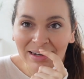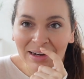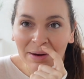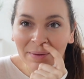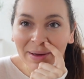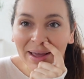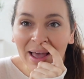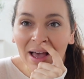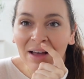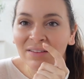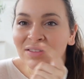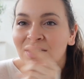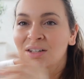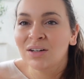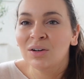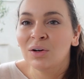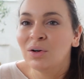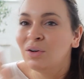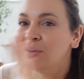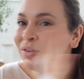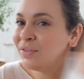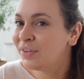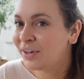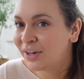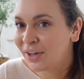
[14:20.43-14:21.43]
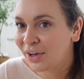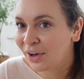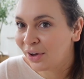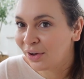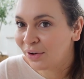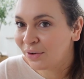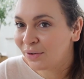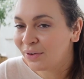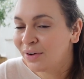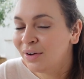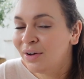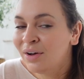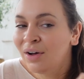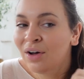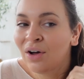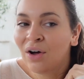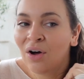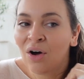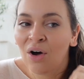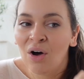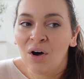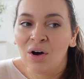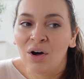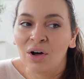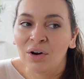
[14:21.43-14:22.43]
Now I have done a whole video
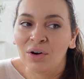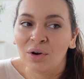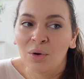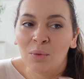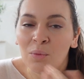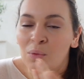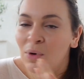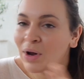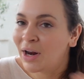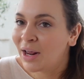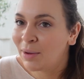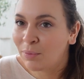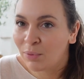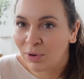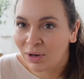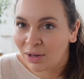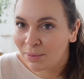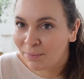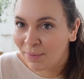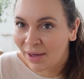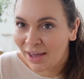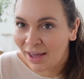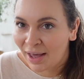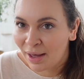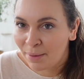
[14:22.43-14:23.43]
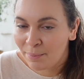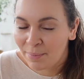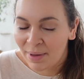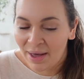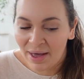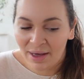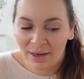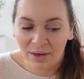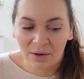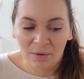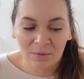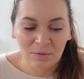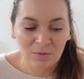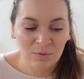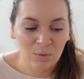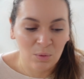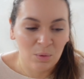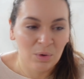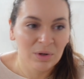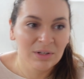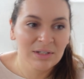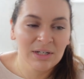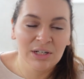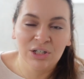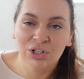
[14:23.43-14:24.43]
on what I bring in my handbag
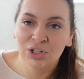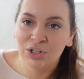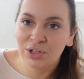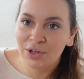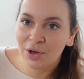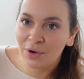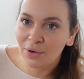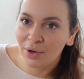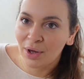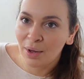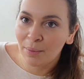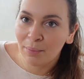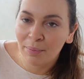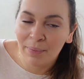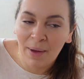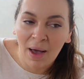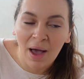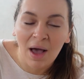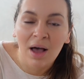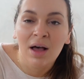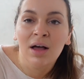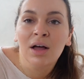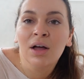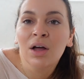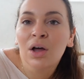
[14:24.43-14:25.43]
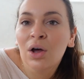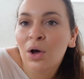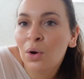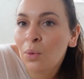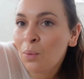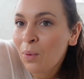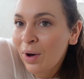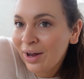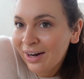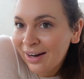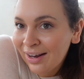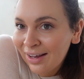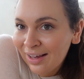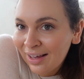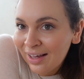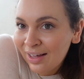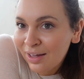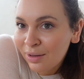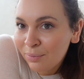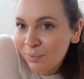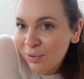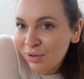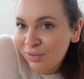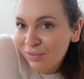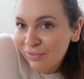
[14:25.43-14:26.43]
for teaching yoga, but when I
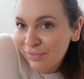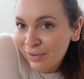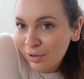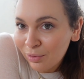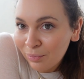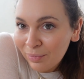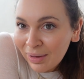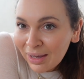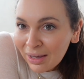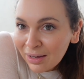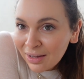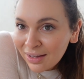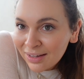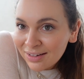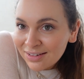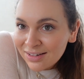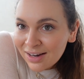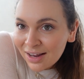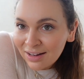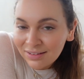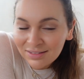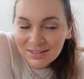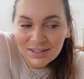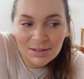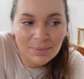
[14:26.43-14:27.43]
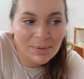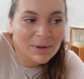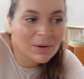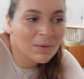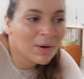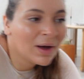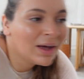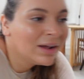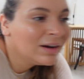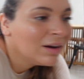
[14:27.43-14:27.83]
am filming it tends to be quite a